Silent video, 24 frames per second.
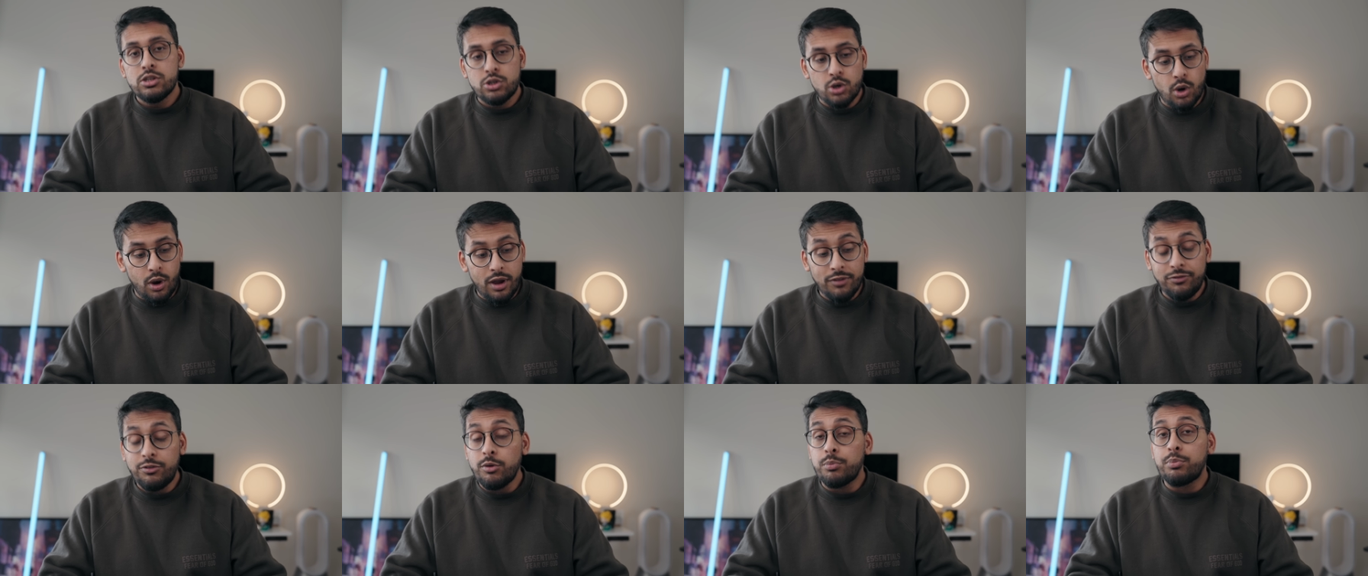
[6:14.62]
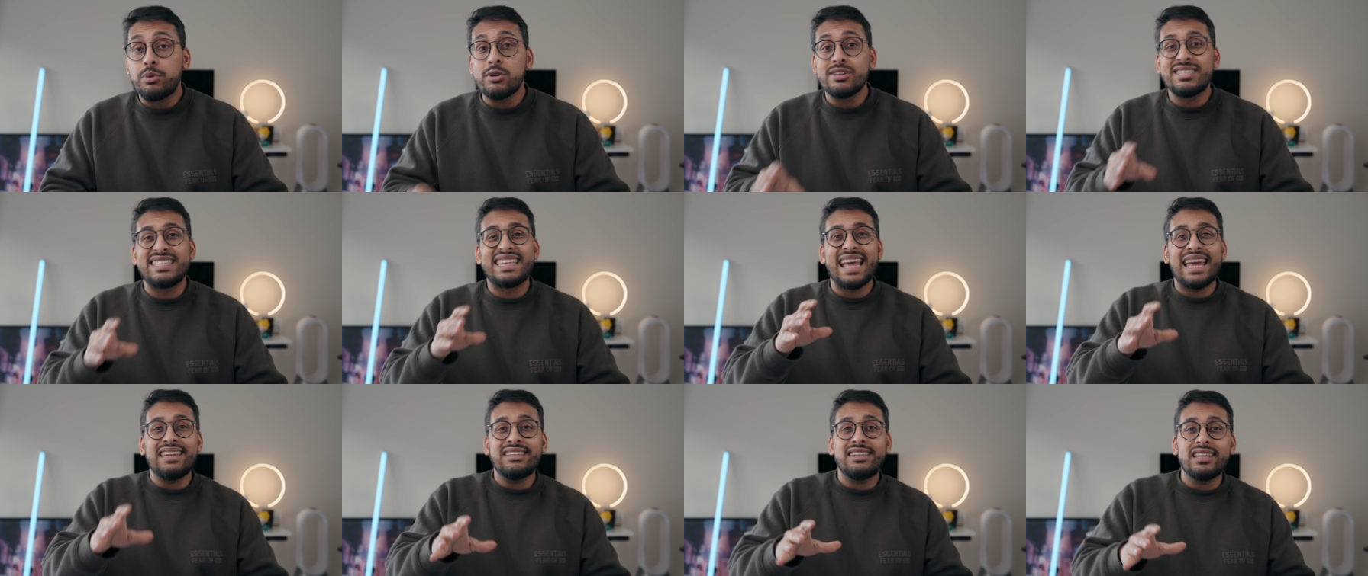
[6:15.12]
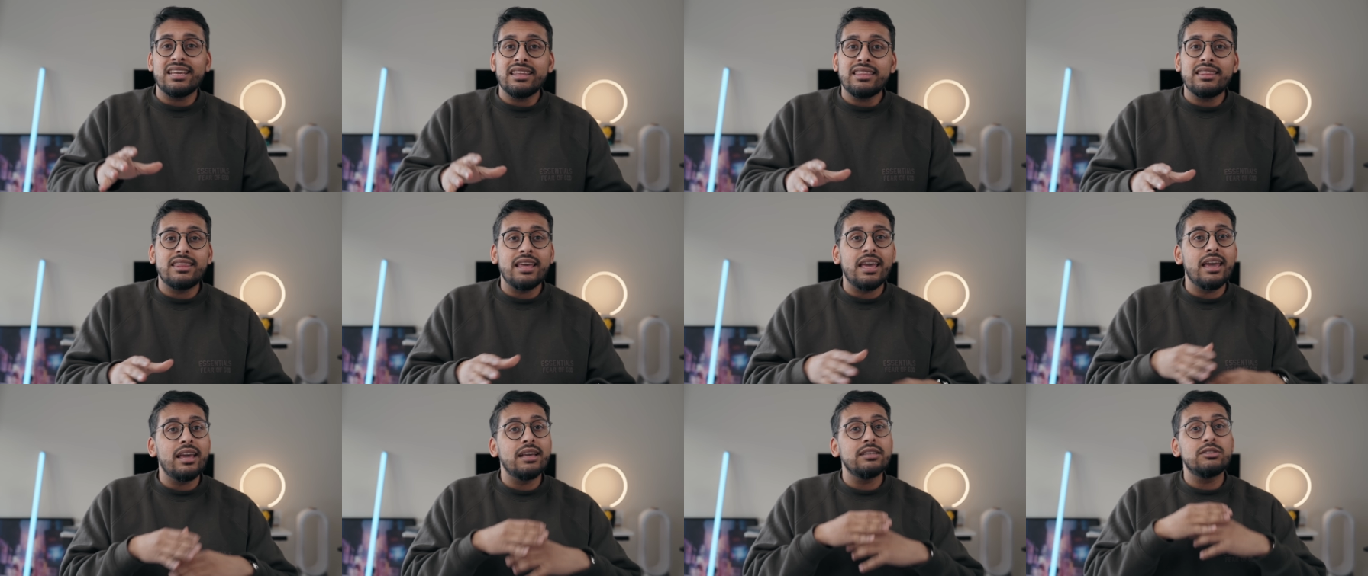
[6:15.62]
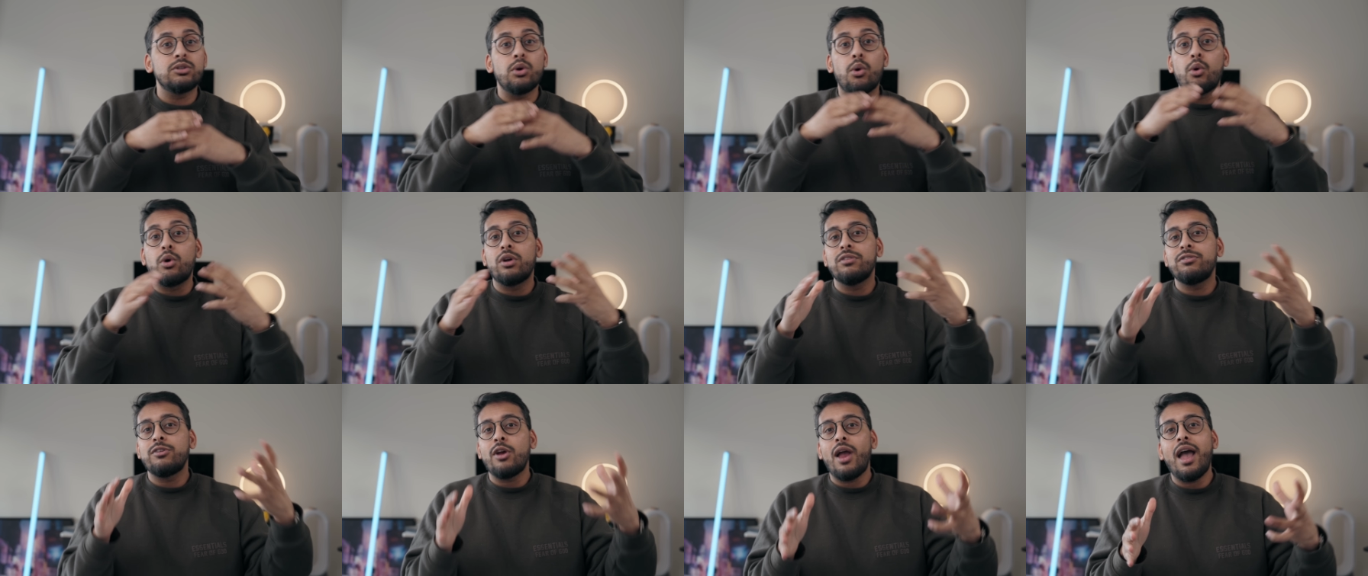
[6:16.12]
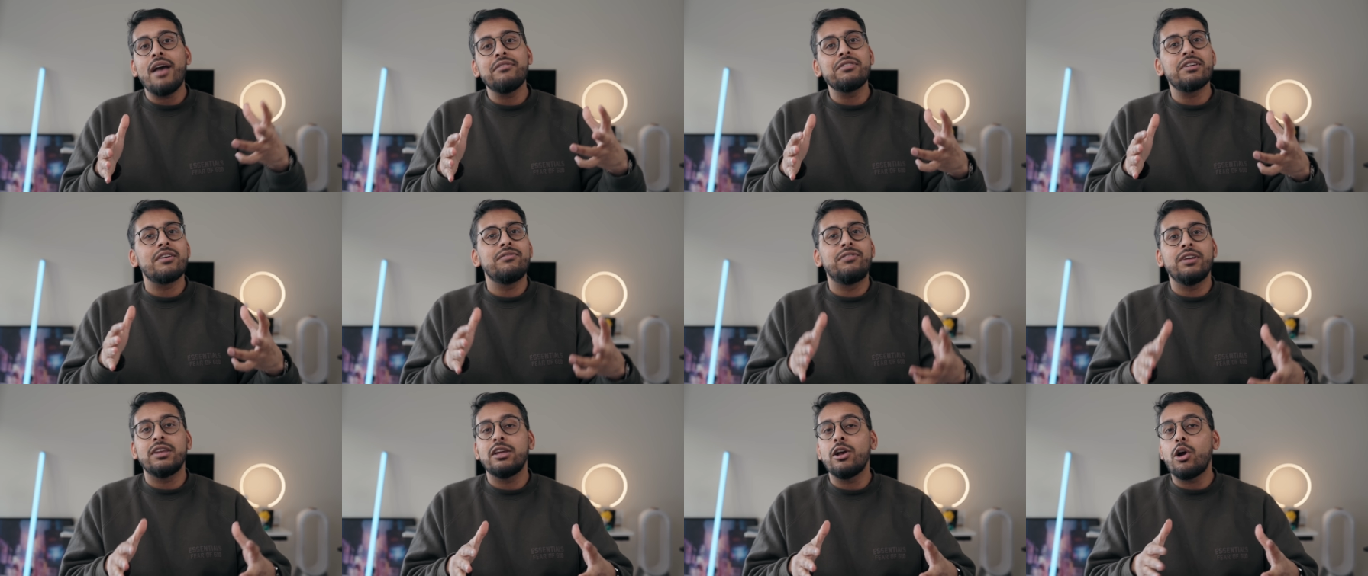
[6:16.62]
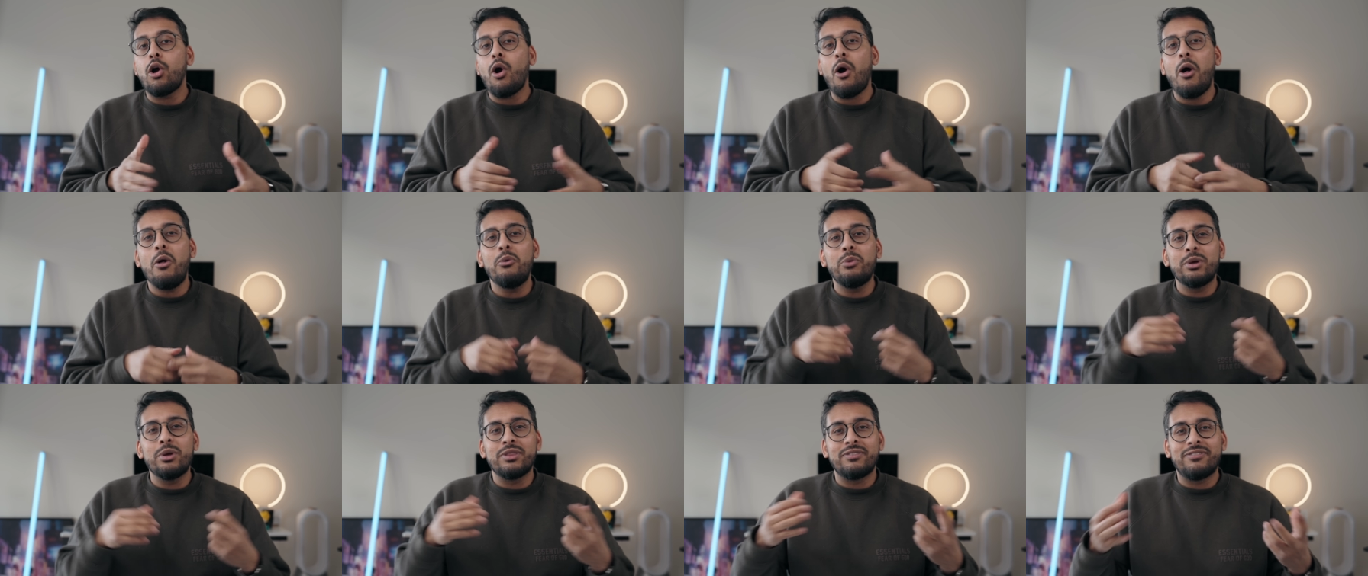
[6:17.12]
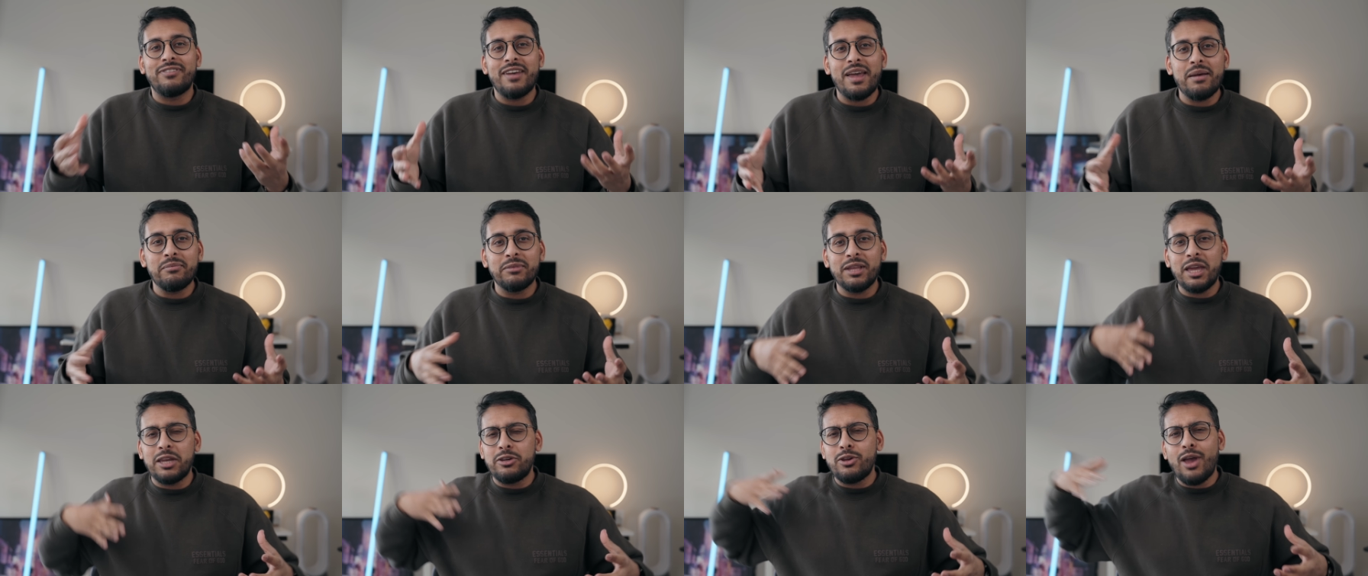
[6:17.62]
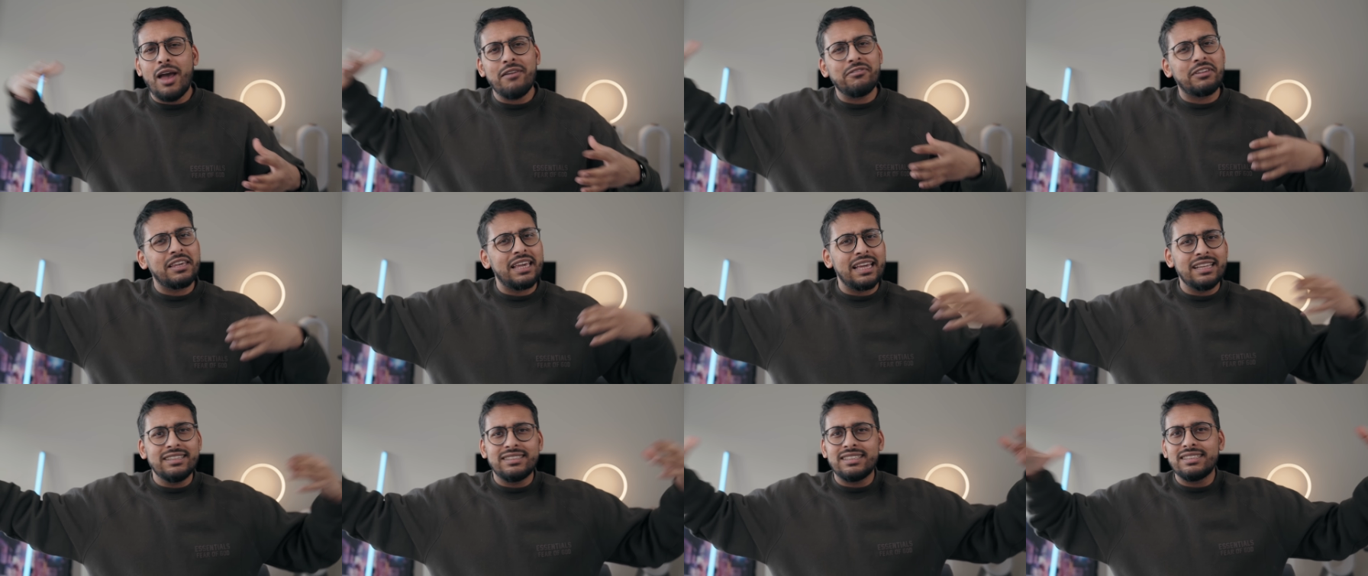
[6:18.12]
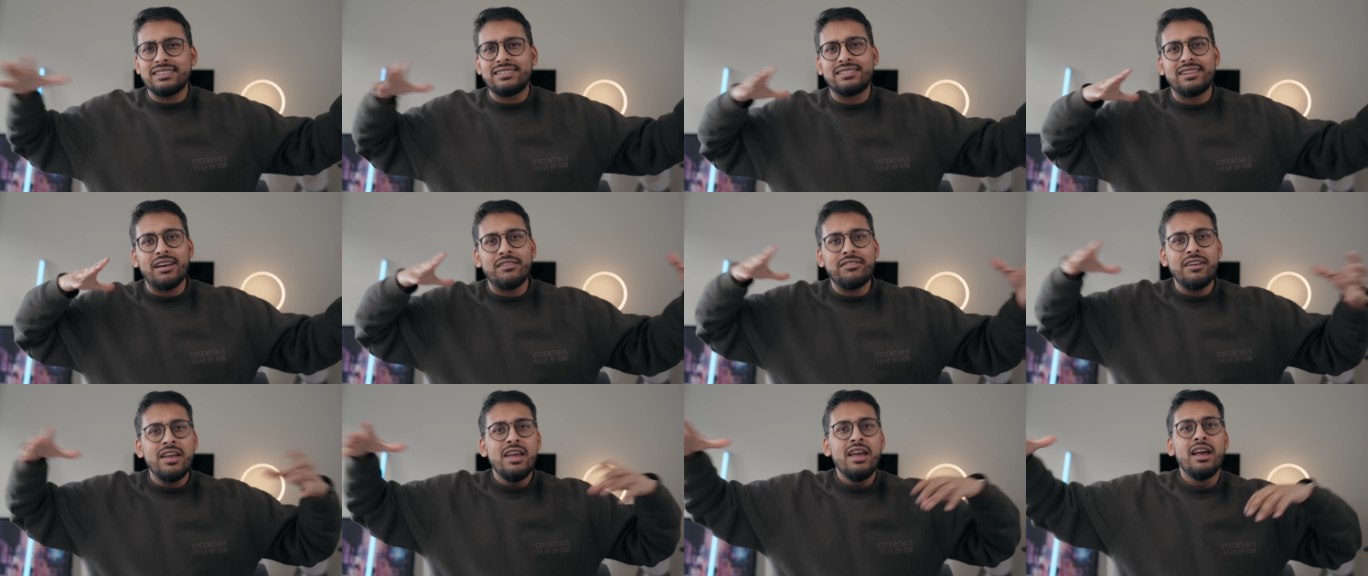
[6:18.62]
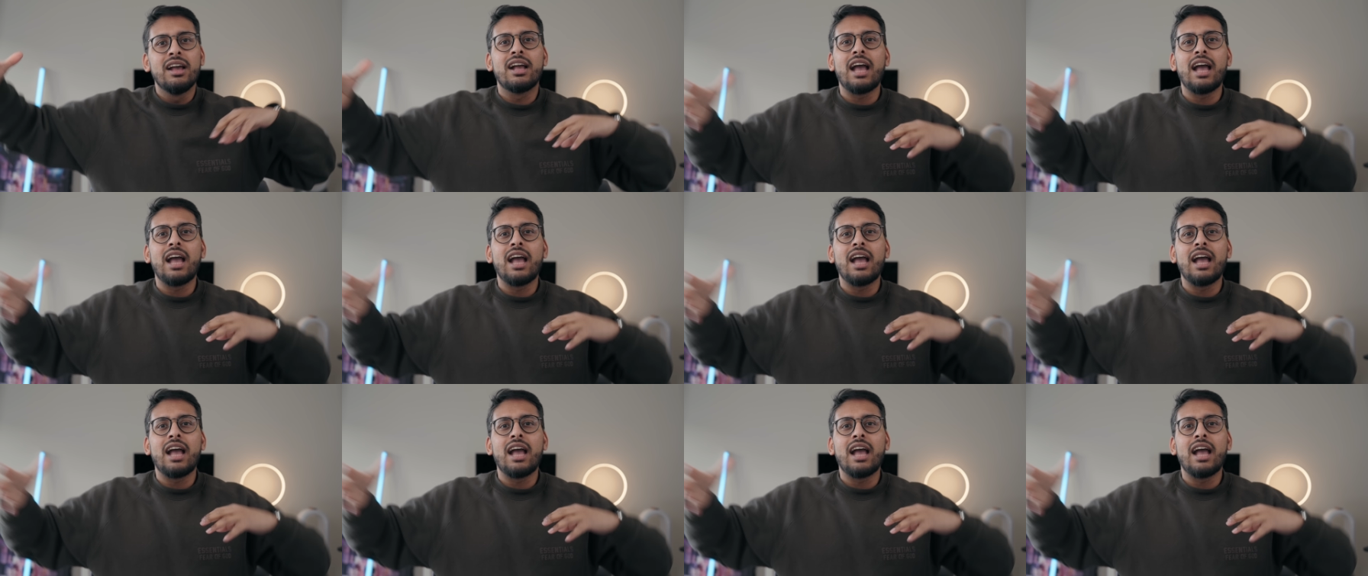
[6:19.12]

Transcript: So if you're presenting things or if you're having a video call with family and you have kids and stuff,